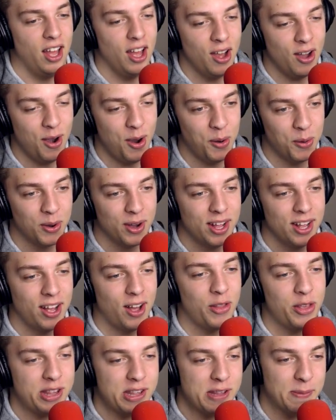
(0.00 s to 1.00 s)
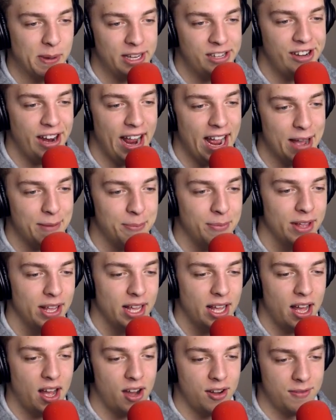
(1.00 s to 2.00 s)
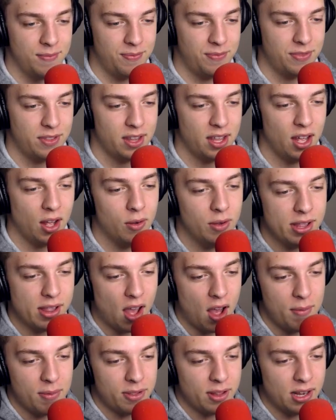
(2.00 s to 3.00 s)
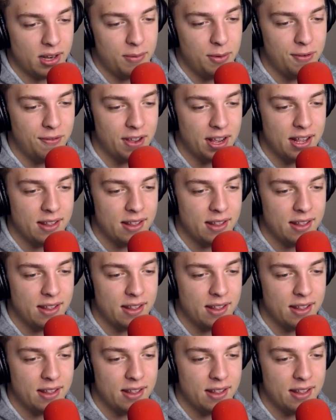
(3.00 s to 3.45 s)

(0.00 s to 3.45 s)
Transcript: Oh, oh, this is my jam. Oh, oh, his arms moving.